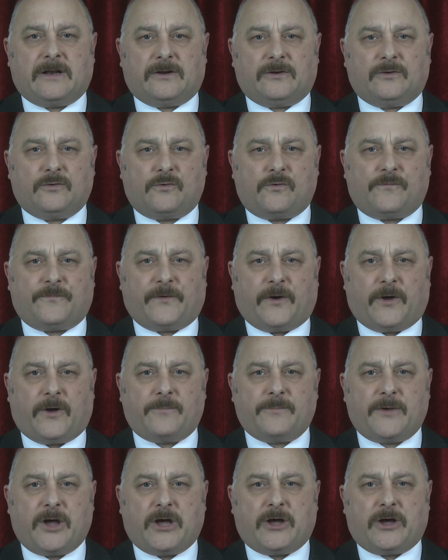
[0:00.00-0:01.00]
Law
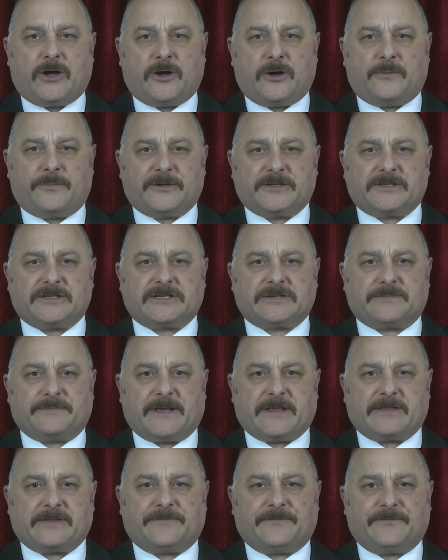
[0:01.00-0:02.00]
firm Herbert
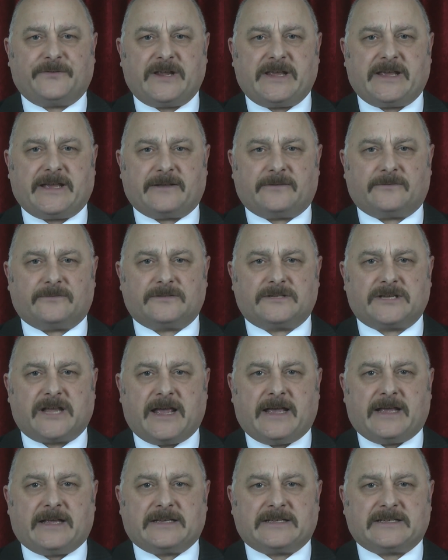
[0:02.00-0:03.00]
Smith Freehills
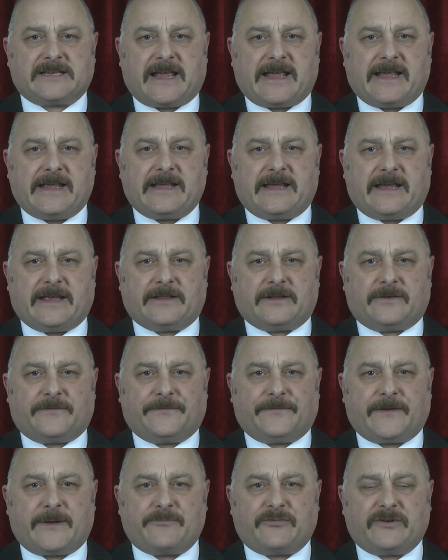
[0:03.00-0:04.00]
say in the
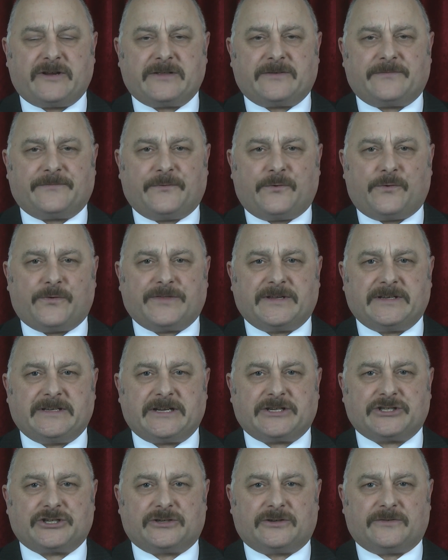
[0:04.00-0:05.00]
February the 4th
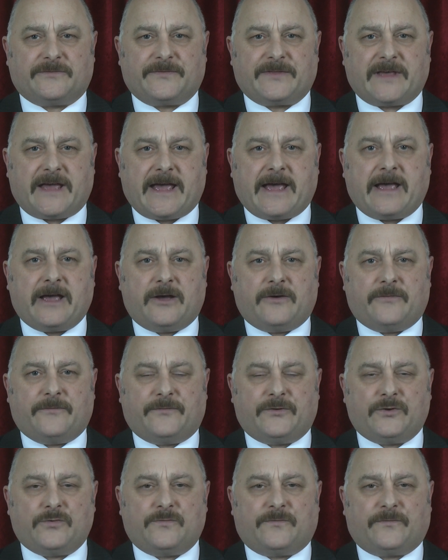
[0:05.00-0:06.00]
edition of their
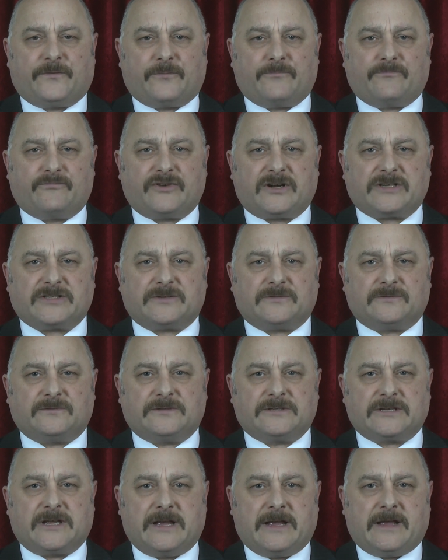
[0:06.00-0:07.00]
View from
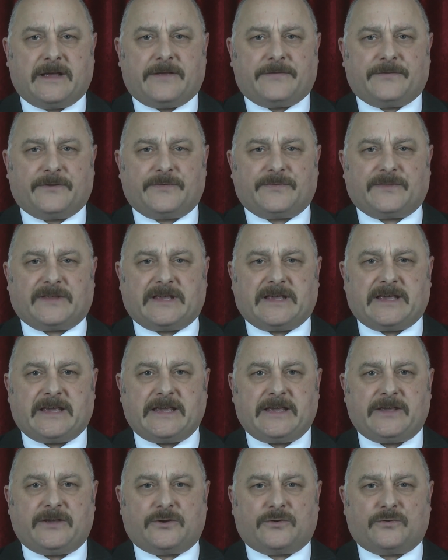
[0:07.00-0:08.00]
Brussels that the
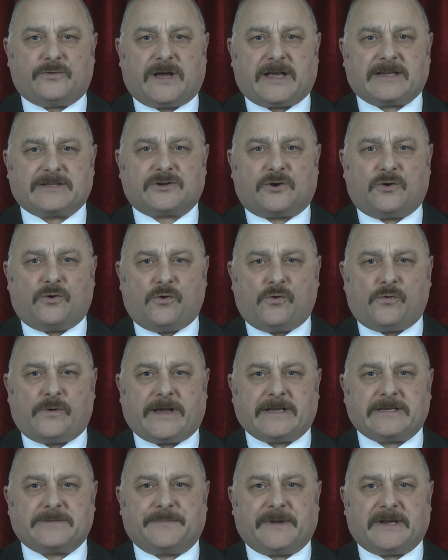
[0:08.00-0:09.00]
EU has
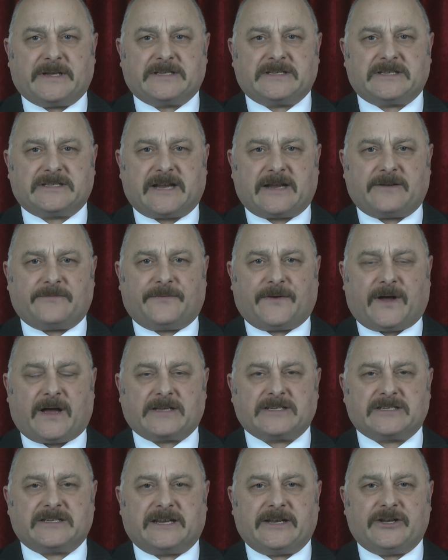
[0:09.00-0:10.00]
always been
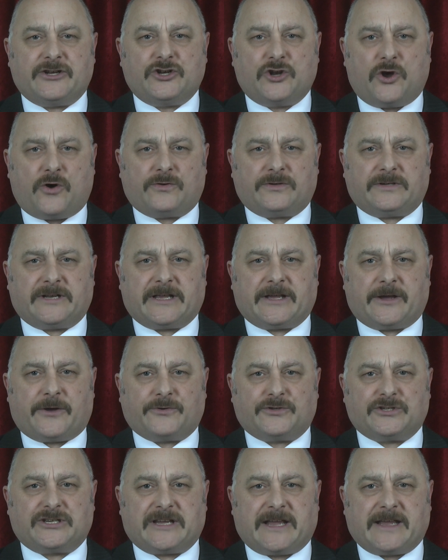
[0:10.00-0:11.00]
steadfast in not
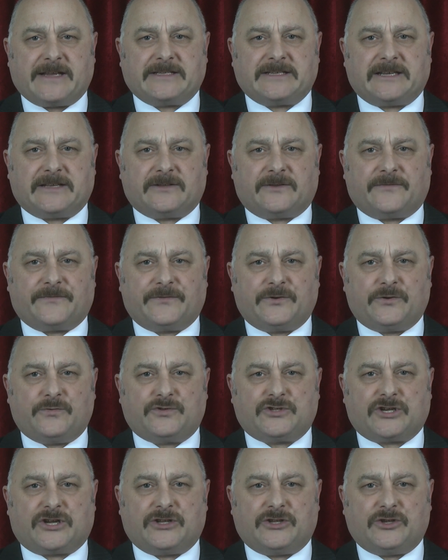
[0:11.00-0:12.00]
negotiating the
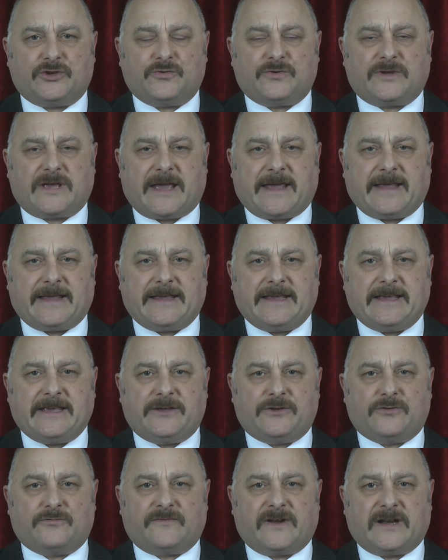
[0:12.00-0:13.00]
future
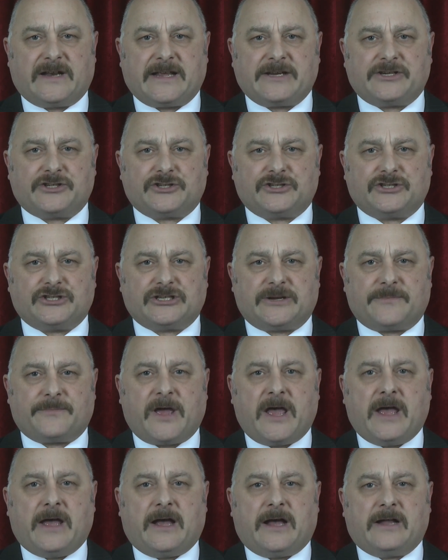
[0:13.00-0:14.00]
UK-EU relationship
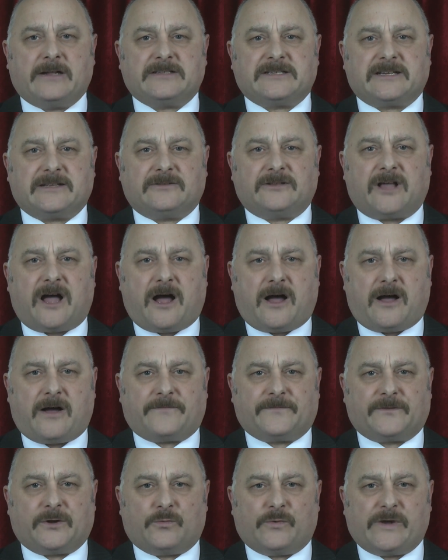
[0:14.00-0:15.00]
until
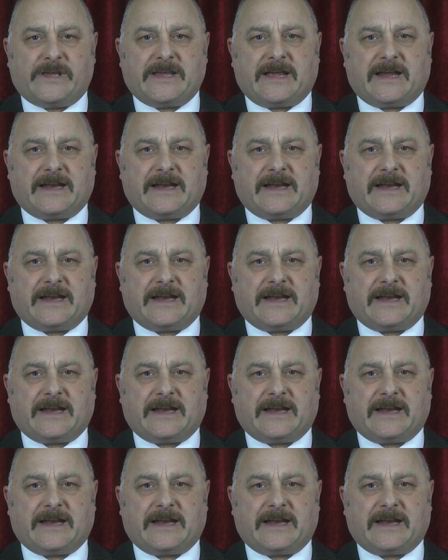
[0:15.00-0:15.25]
after we